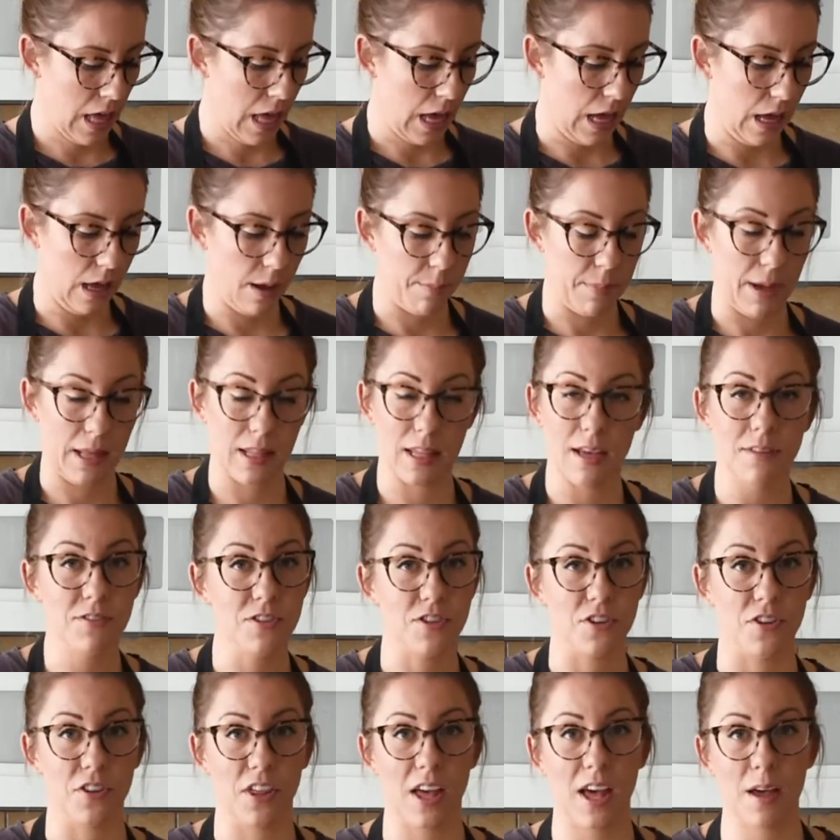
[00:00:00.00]
I love to
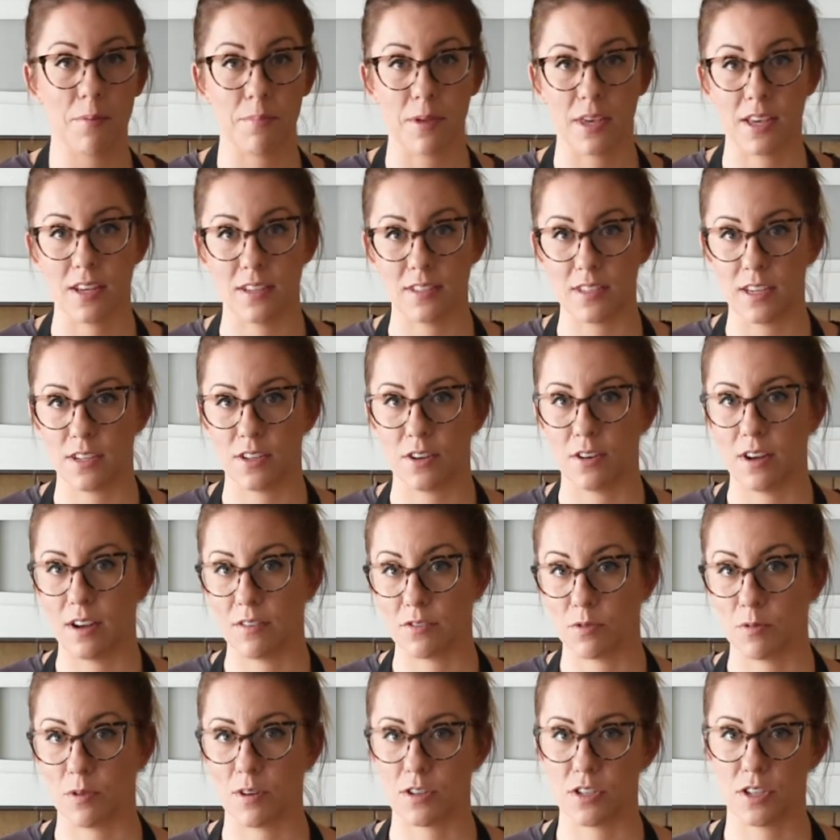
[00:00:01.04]
do that because I don't have
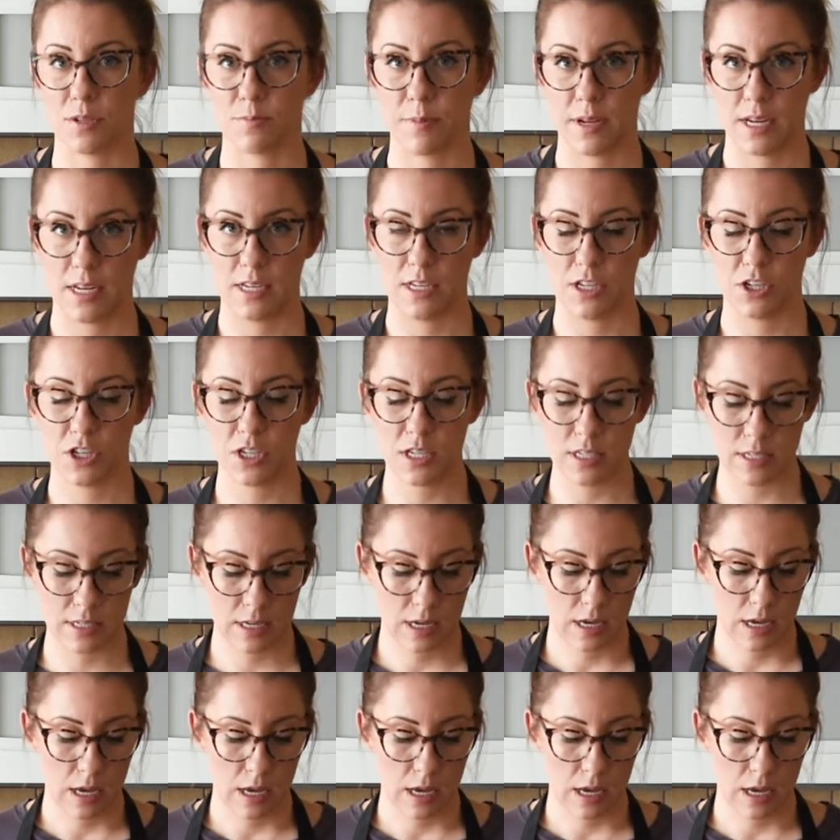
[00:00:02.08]
to wash as many dishes.